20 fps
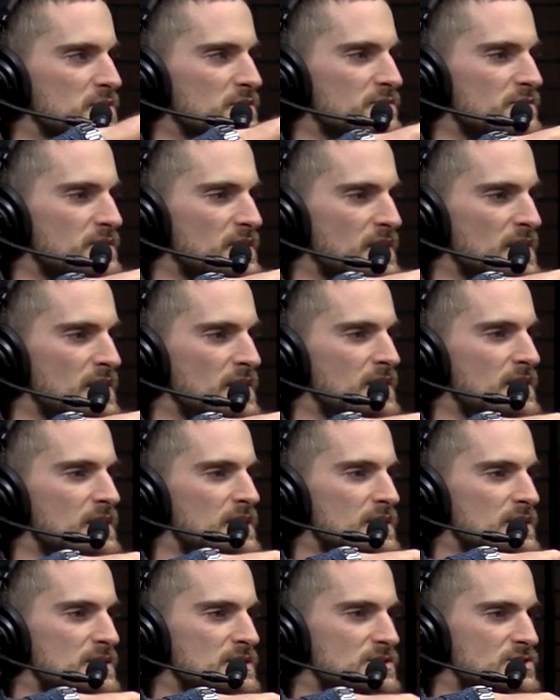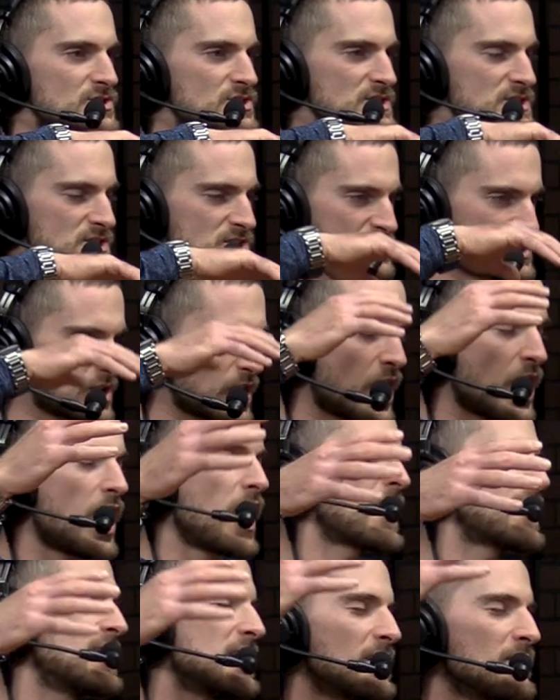of just
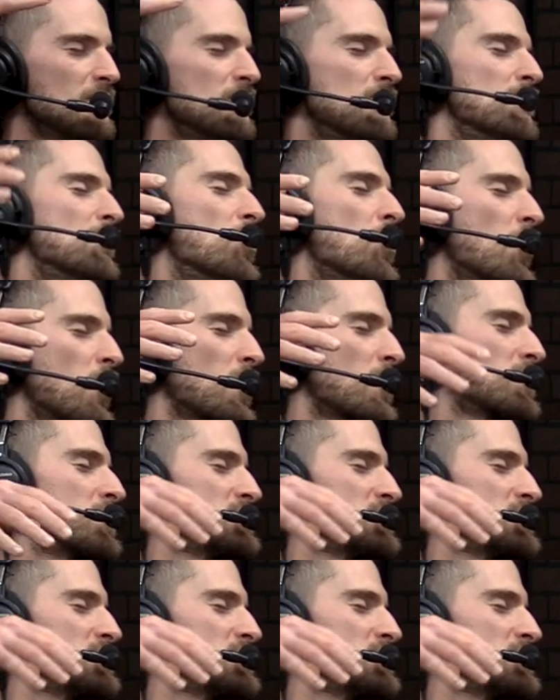talking more.